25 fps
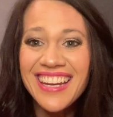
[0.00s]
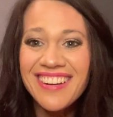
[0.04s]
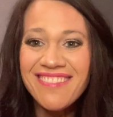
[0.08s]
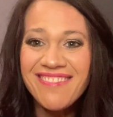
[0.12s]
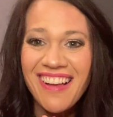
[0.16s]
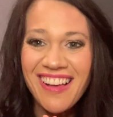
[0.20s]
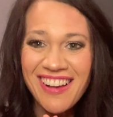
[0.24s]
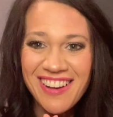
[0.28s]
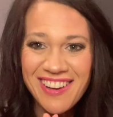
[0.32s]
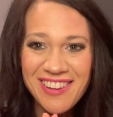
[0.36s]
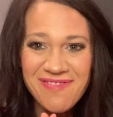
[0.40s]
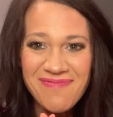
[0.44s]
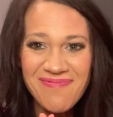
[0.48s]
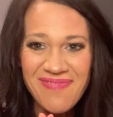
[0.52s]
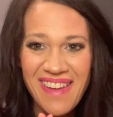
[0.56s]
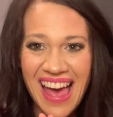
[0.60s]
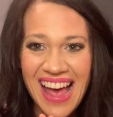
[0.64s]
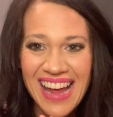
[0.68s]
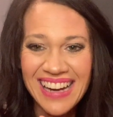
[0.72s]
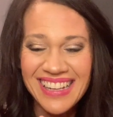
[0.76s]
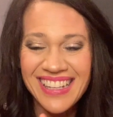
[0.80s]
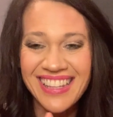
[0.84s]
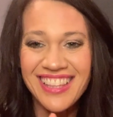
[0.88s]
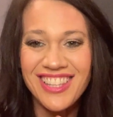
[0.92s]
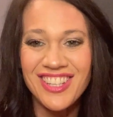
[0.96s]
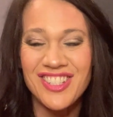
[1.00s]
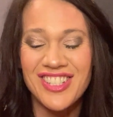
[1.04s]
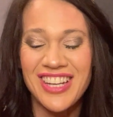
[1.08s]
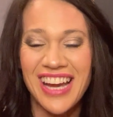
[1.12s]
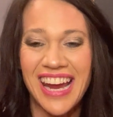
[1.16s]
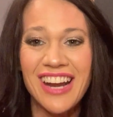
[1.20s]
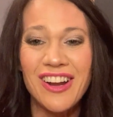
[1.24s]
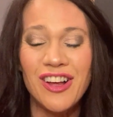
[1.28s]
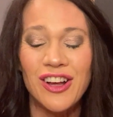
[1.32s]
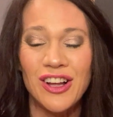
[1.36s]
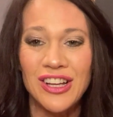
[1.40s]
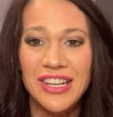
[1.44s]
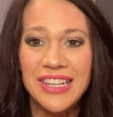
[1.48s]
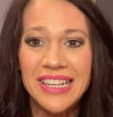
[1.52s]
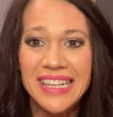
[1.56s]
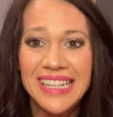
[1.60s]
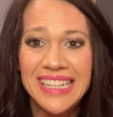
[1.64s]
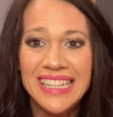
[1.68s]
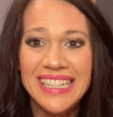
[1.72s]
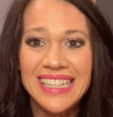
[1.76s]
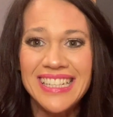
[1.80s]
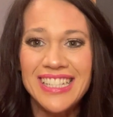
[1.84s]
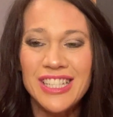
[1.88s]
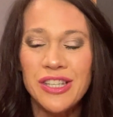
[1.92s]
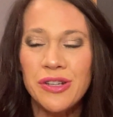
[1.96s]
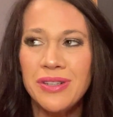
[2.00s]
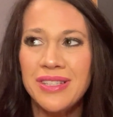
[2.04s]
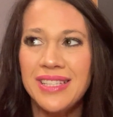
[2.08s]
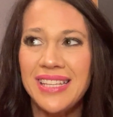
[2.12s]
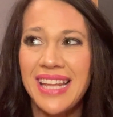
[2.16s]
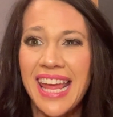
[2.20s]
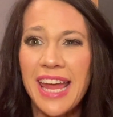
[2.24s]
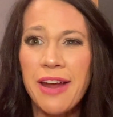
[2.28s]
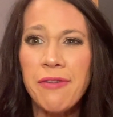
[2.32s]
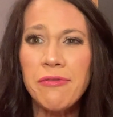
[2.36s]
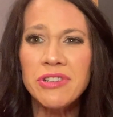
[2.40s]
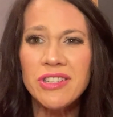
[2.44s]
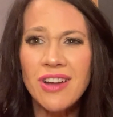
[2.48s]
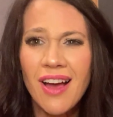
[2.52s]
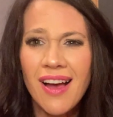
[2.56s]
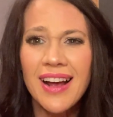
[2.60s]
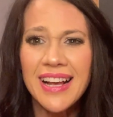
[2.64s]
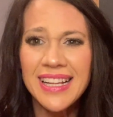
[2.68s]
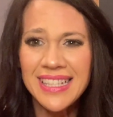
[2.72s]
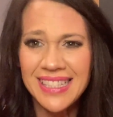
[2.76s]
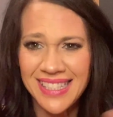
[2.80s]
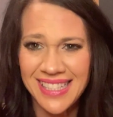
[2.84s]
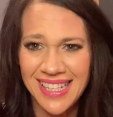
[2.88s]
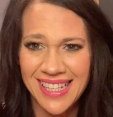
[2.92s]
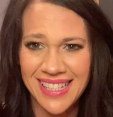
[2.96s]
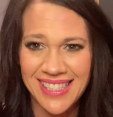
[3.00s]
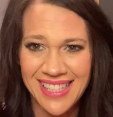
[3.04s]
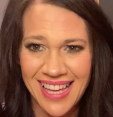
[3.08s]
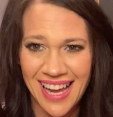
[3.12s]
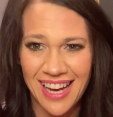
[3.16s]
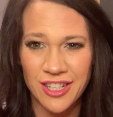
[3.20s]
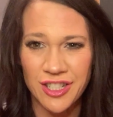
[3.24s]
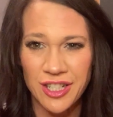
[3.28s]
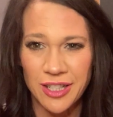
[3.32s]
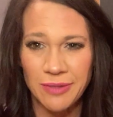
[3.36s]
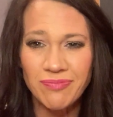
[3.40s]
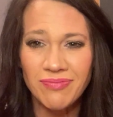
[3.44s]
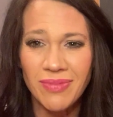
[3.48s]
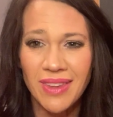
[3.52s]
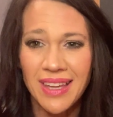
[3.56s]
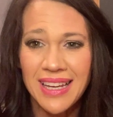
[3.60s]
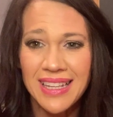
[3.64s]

and welcome back to the channel. So today we're talking C-section.